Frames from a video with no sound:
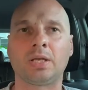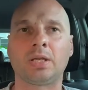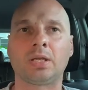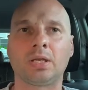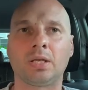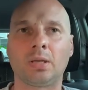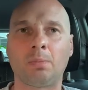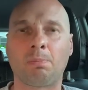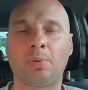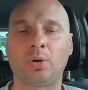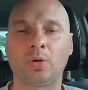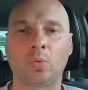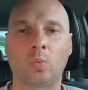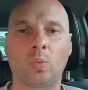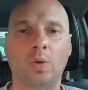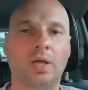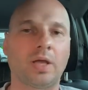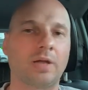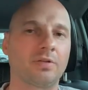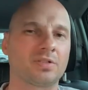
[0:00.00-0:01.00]
at the point
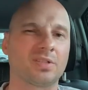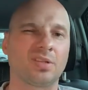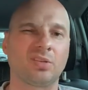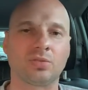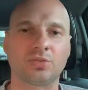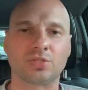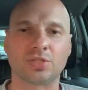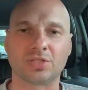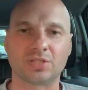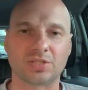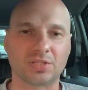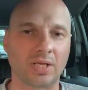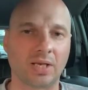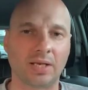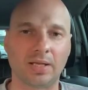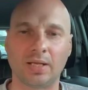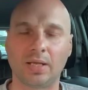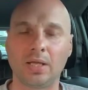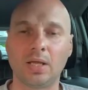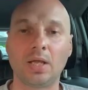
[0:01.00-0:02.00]
where garage said, look, just sell it.